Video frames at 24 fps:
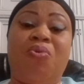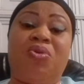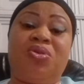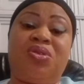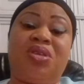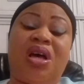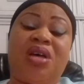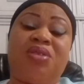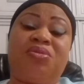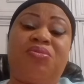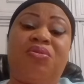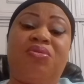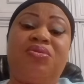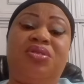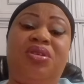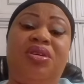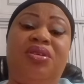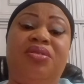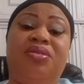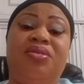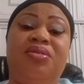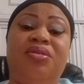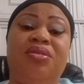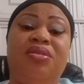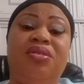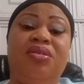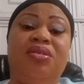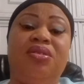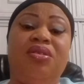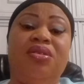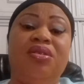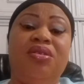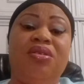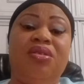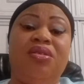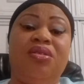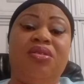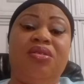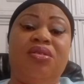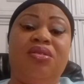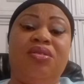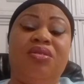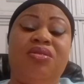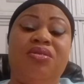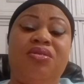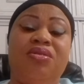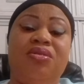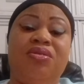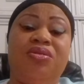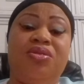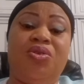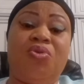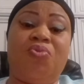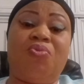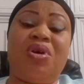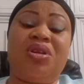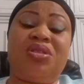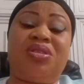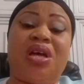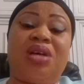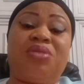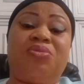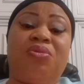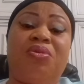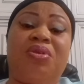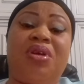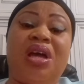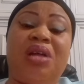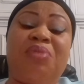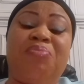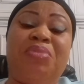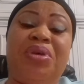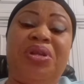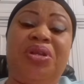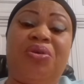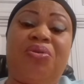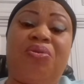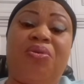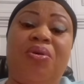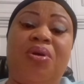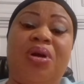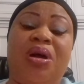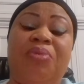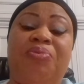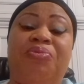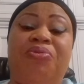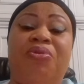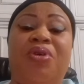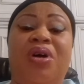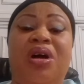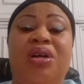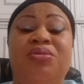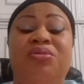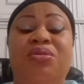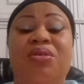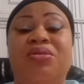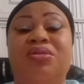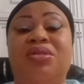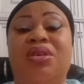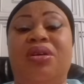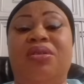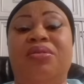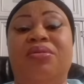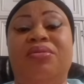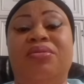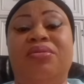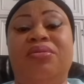who was assaulted. She went out to get medical help for her doctor.